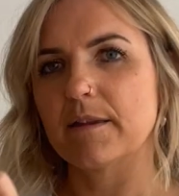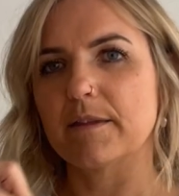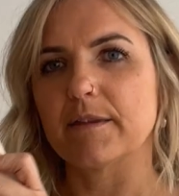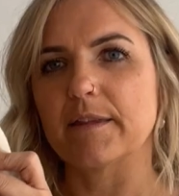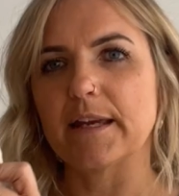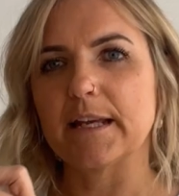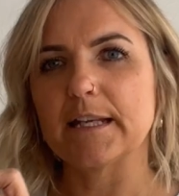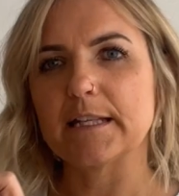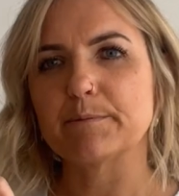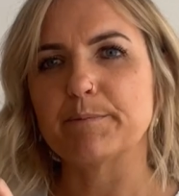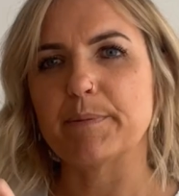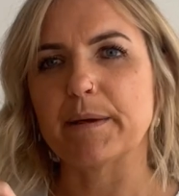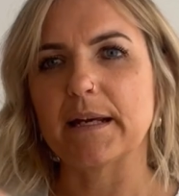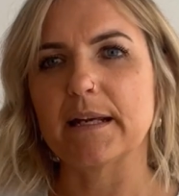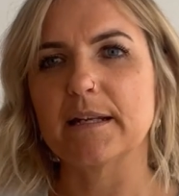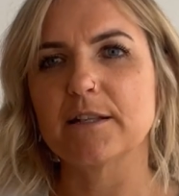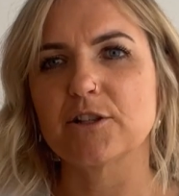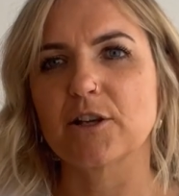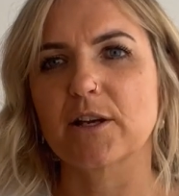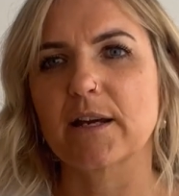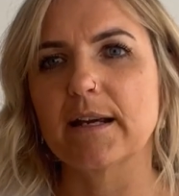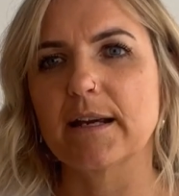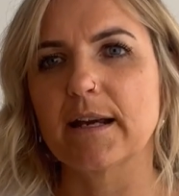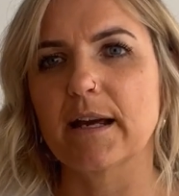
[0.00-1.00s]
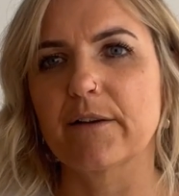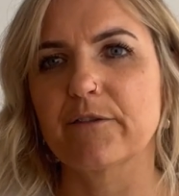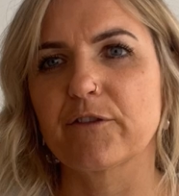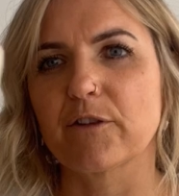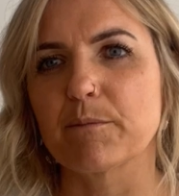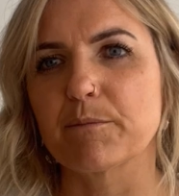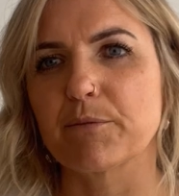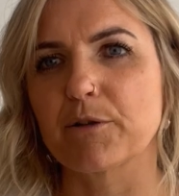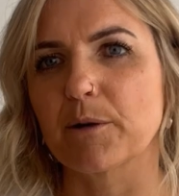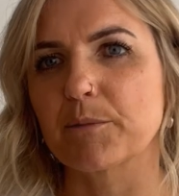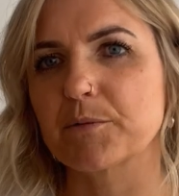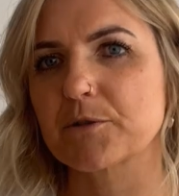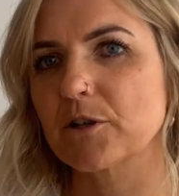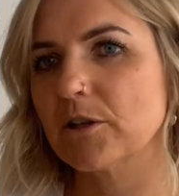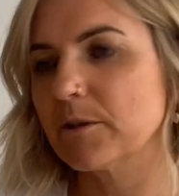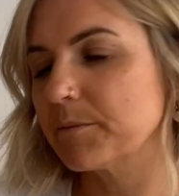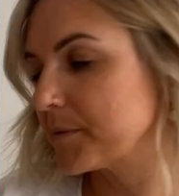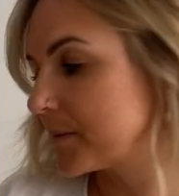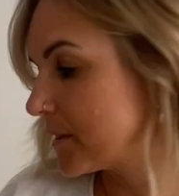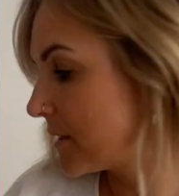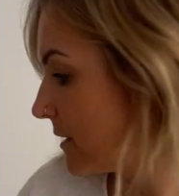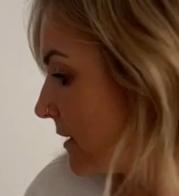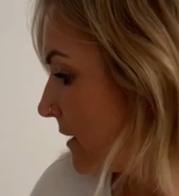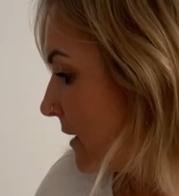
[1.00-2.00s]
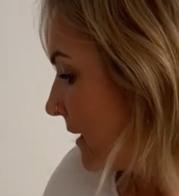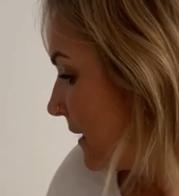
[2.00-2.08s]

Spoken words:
These beans you can get from prop shops.